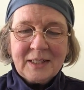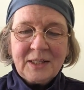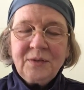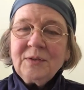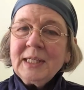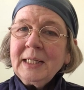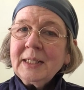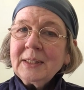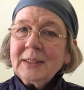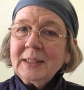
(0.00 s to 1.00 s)
You've
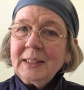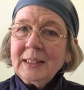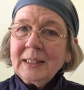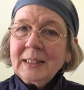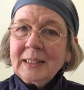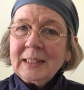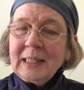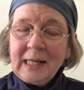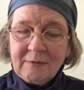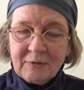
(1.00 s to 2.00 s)
taken the
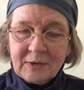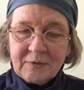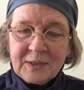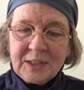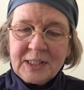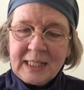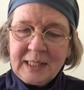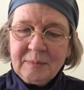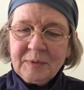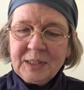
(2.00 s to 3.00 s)
level of
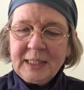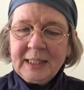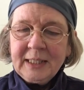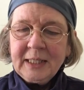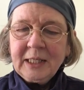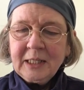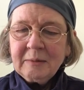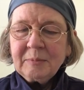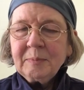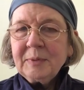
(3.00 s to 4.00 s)
contentment here
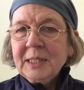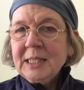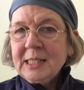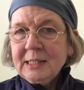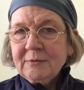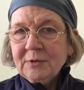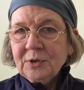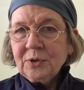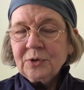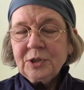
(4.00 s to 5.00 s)
up by several
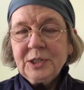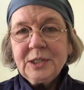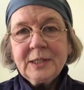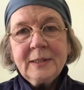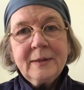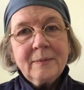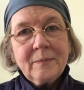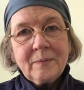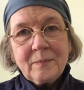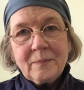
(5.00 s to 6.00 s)
notches.
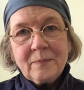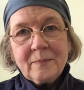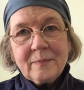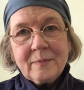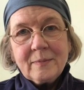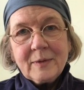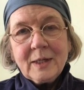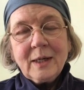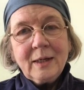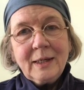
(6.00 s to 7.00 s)

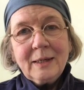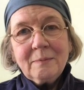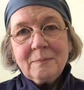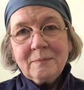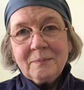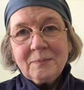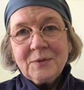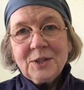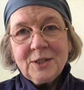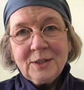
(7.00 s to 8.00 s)
I am
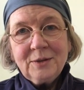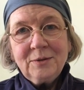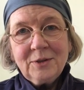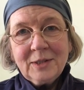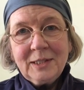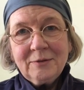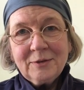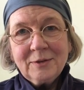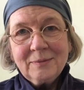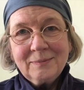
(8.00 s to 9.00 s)
so grateful."